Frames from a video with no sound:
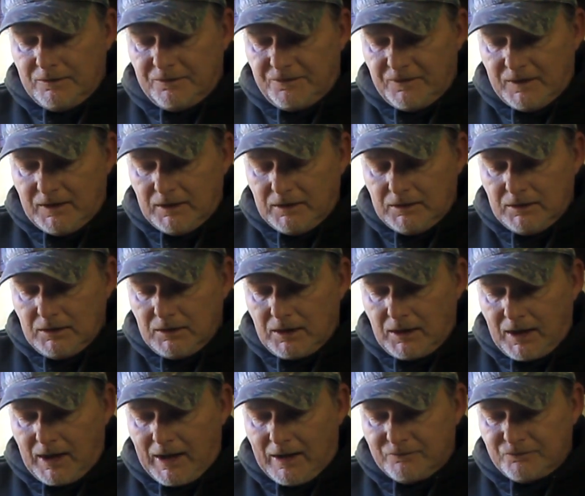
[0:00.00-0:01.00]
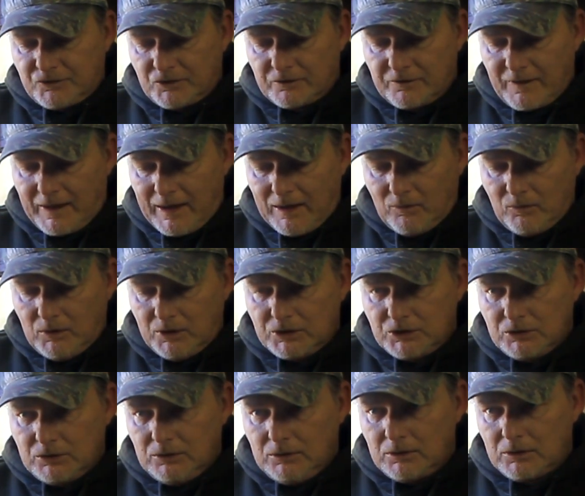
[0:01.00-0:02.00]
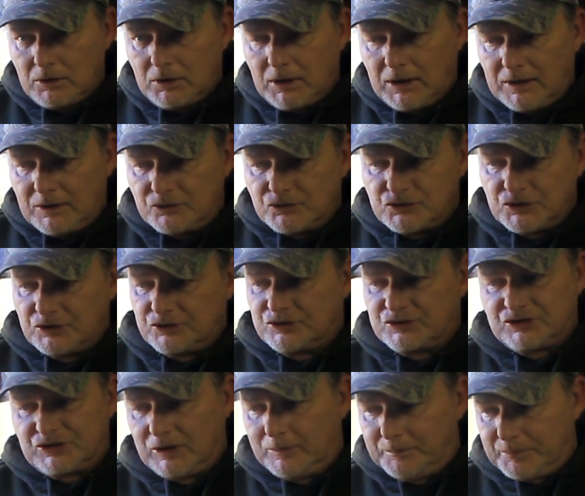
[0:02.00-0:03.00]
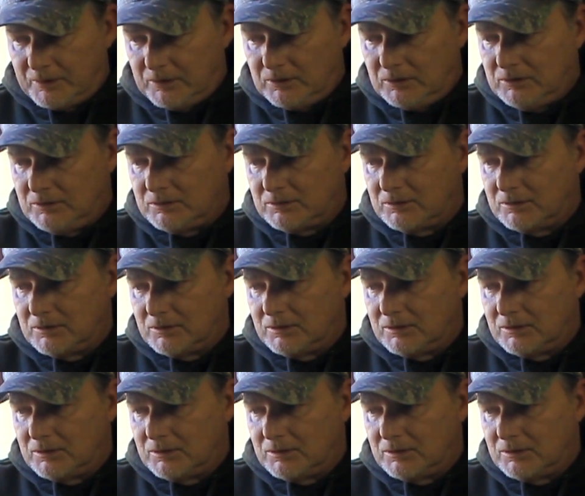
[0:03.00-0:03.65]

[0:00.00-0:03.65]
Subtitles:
Then after that one is just simple,